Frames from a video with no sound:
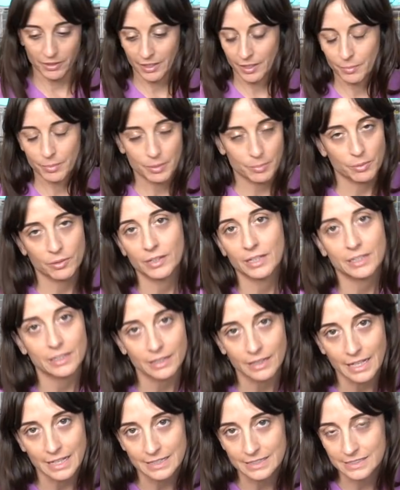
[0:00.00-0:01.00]
like people like
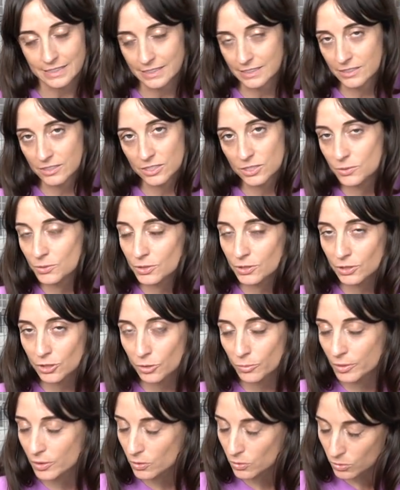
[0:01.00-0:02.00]
Alexis, who are a
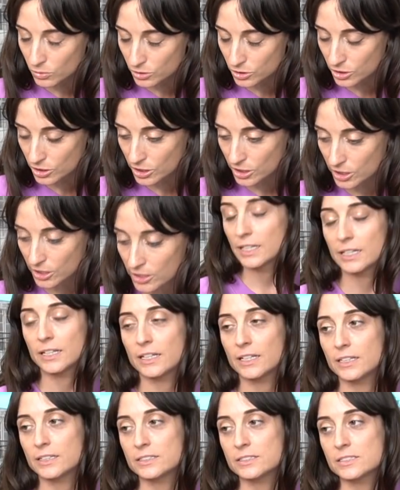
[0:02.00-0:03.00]
little bit older
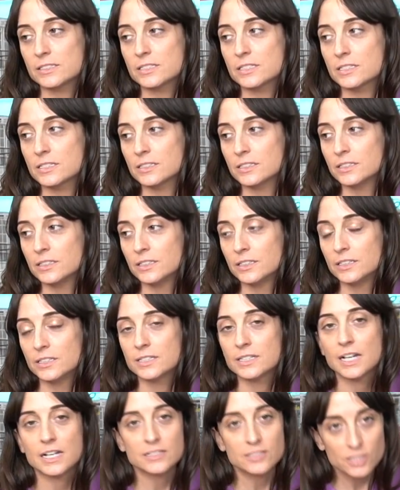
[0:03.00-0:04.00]
and
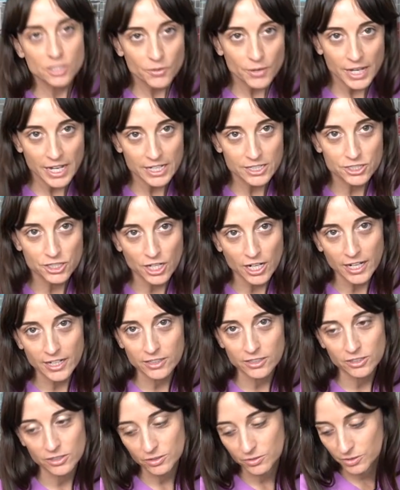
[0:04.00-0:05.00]
not so
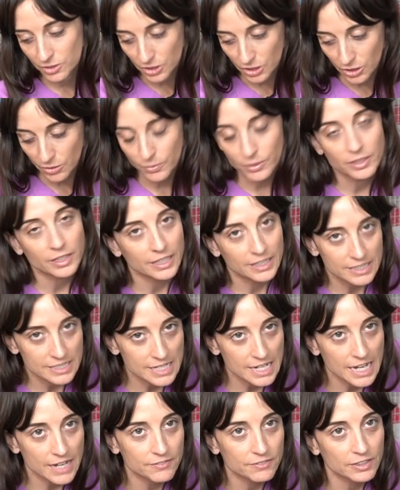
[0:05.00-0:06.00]
agile, you know, we like to
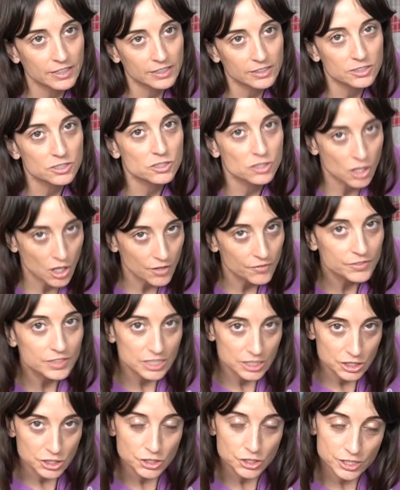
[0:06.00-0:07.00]
have like a soft
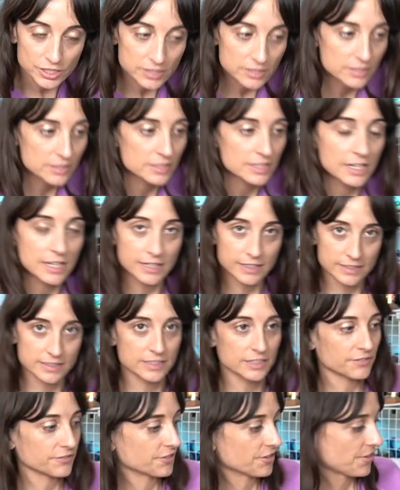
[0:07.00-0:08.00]
entrance and
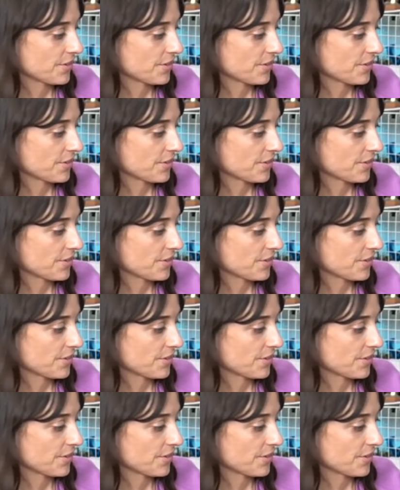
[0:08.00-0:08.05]
exit for